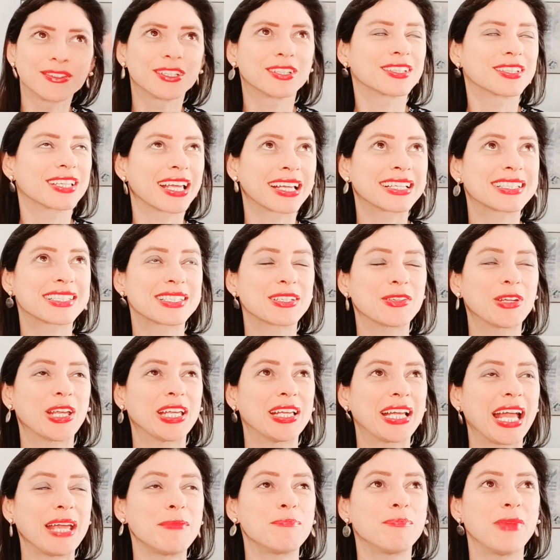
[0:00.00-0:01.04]

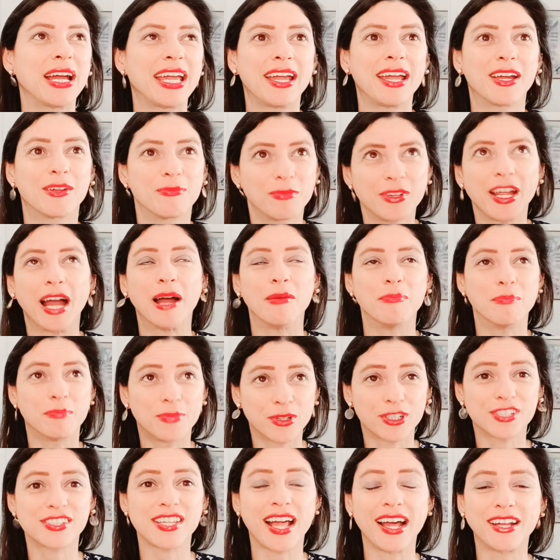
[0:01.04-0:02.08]
Escape my head. Yeah,
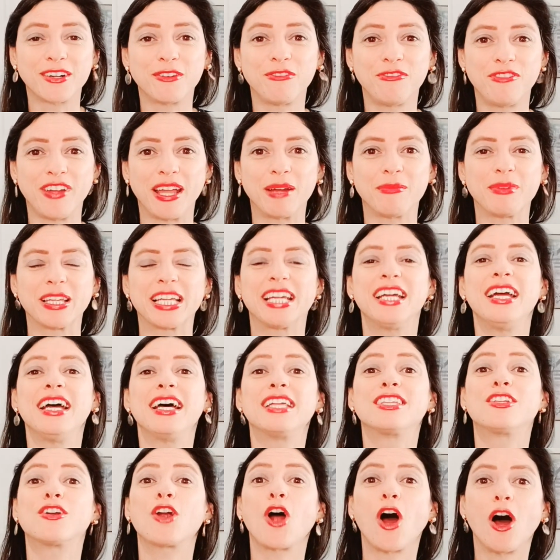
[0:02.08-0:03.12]
Berzato family.
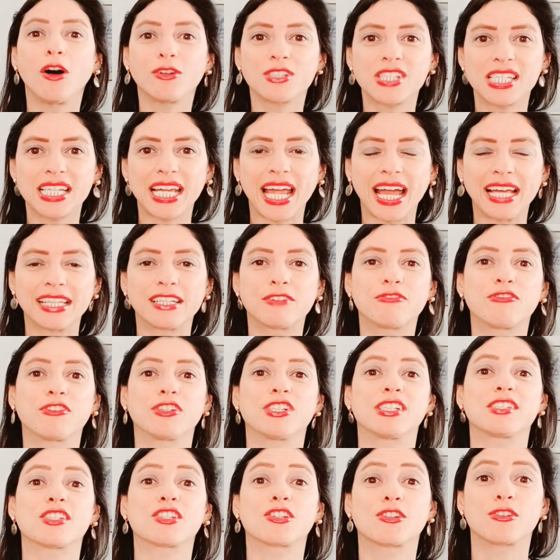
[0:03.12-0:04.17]
They're all together for
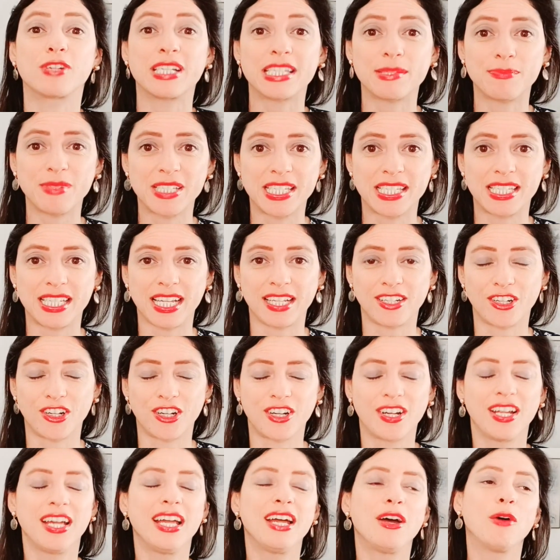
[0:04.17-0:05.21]
this Christmas dinner
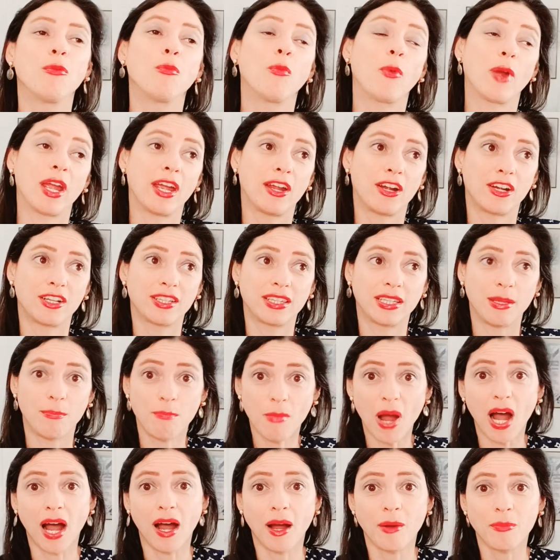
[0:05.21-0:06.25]
where the
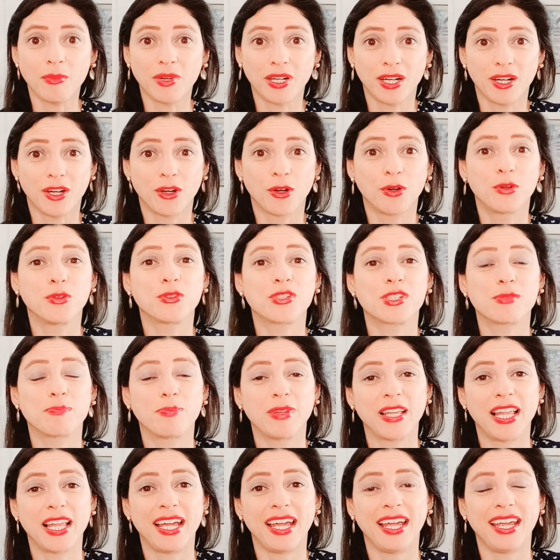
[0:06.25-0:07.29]
mom, who's
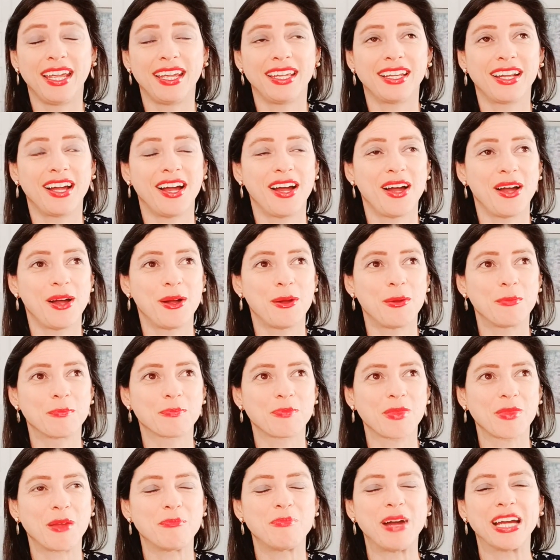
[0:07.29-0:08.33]
played
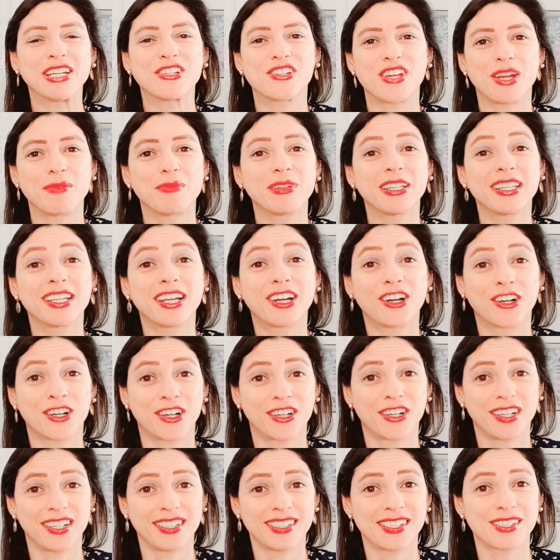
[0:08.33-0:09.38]
by Jamie Lee
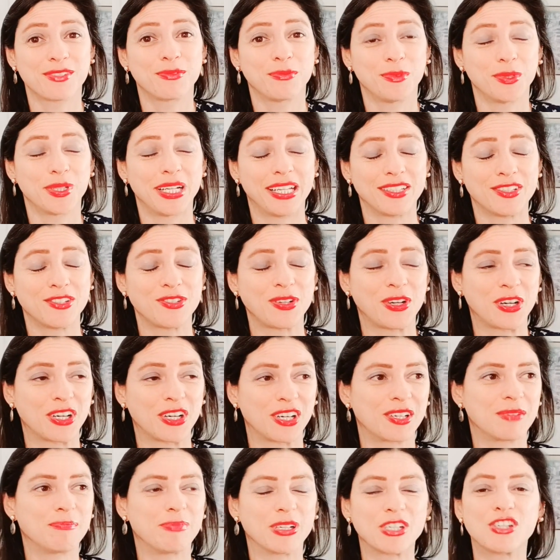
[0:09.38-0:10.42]
Curtis, we'll get to
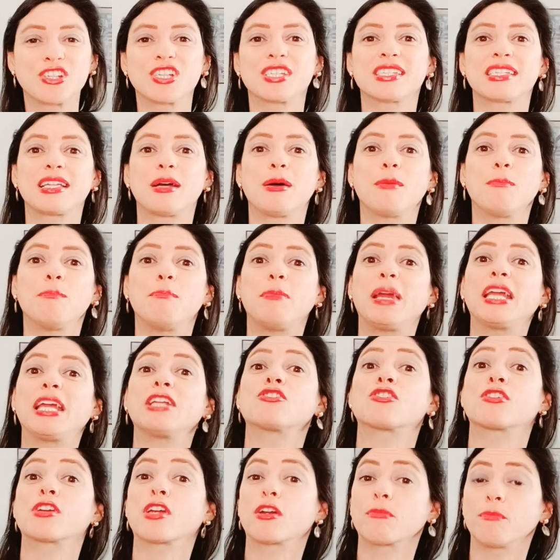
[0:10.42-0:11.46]
her, but she's the
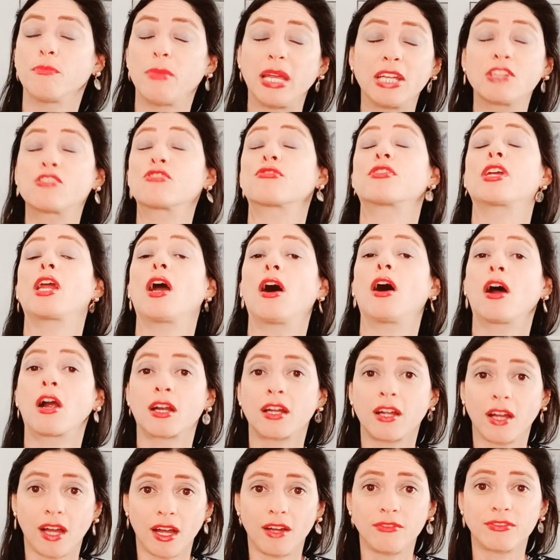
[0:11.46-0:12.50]
matriarch
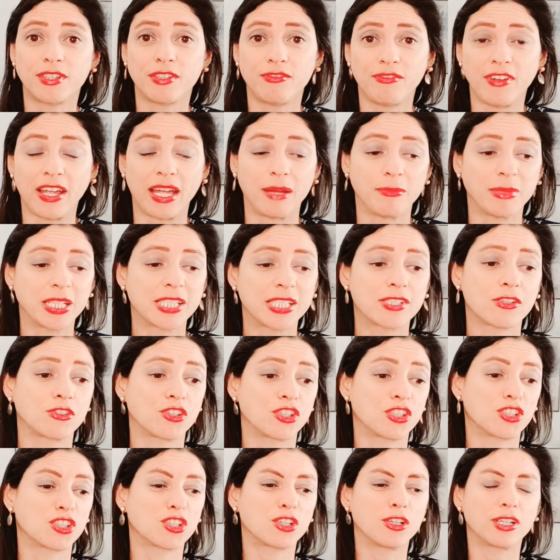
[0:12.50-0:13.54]
of the family. So
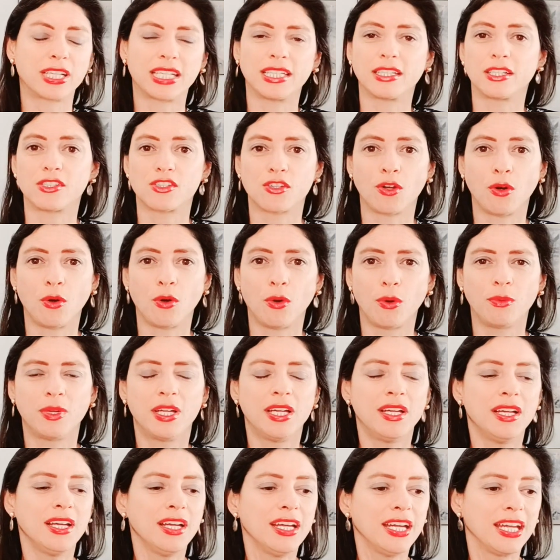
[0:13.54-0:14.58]
she's cooking this whole,
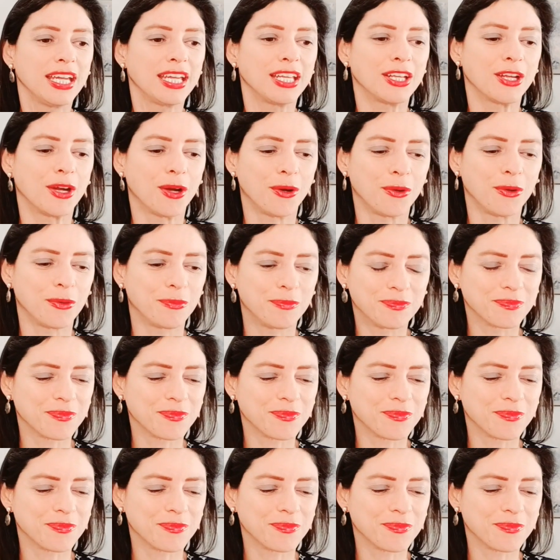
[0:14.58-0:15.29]
you know,